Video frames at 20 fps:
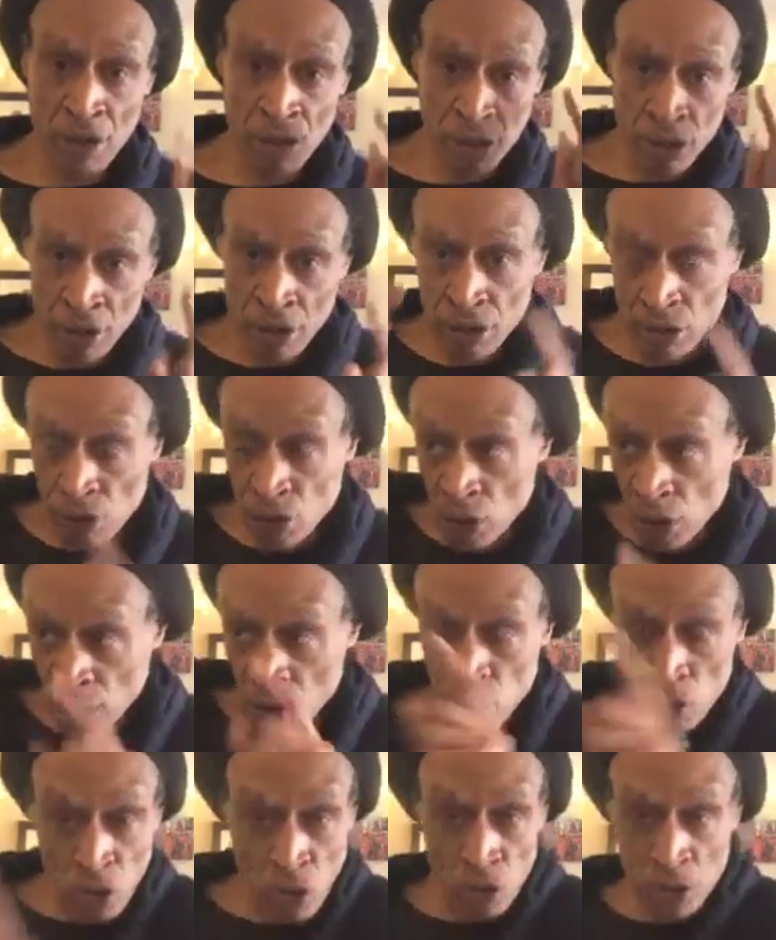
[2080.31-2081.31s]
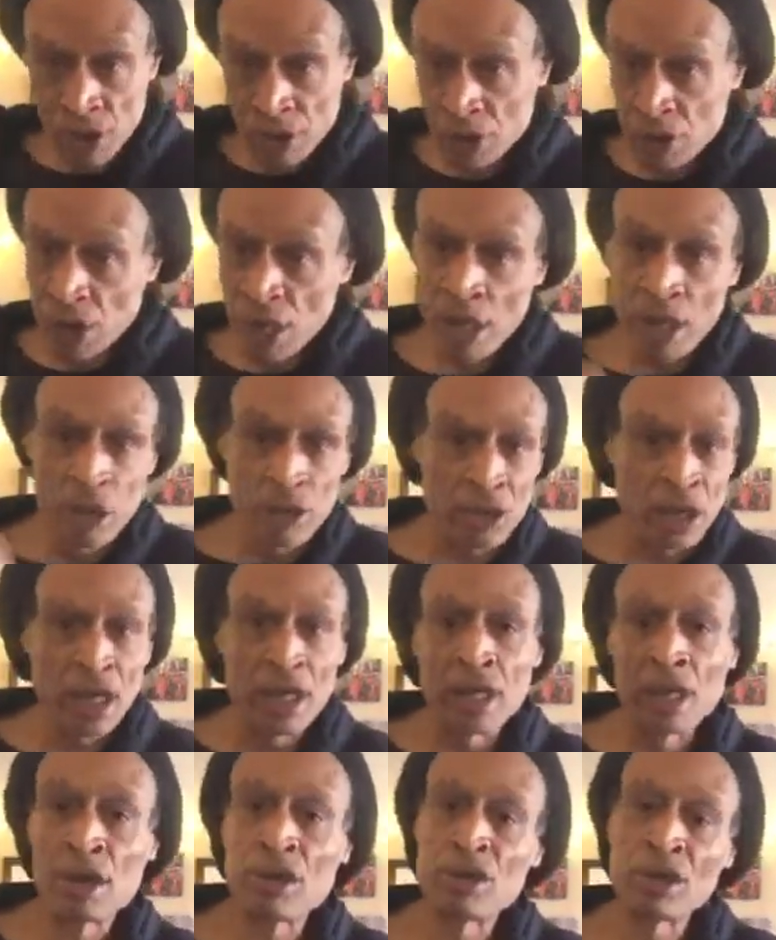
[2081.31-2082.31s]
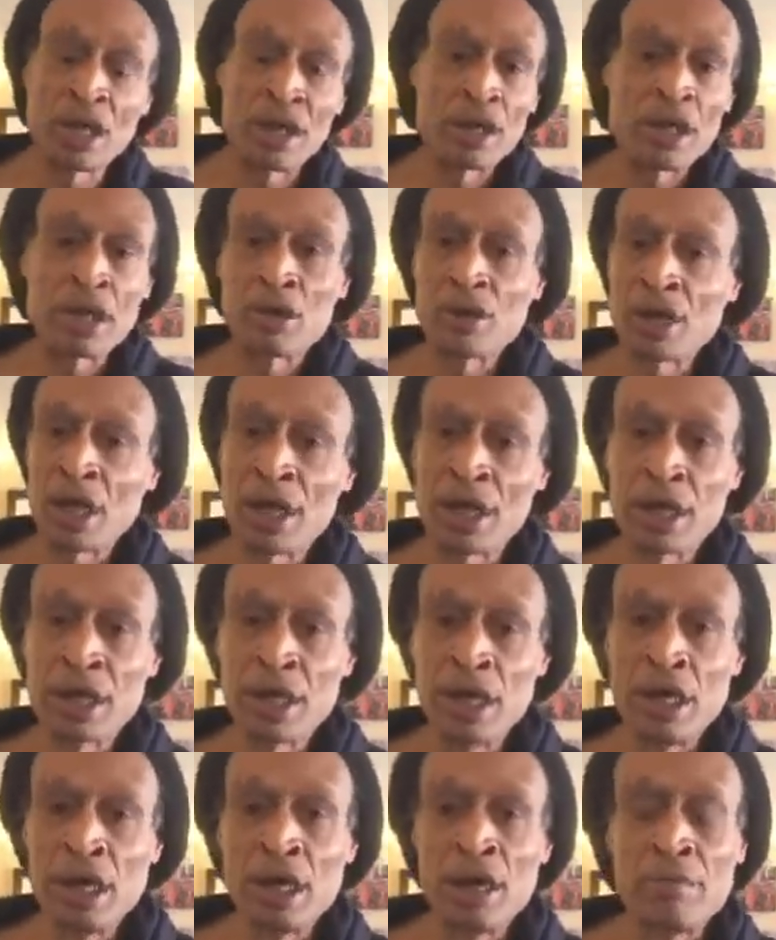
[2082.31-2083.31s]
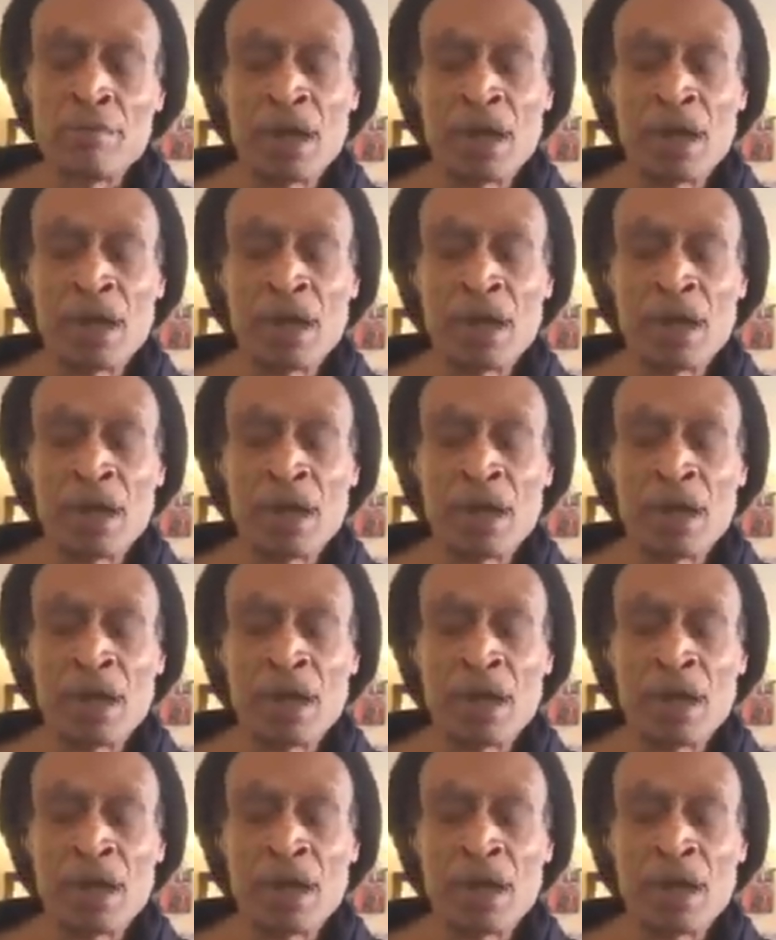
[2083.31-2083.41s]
so you can look and say, okay,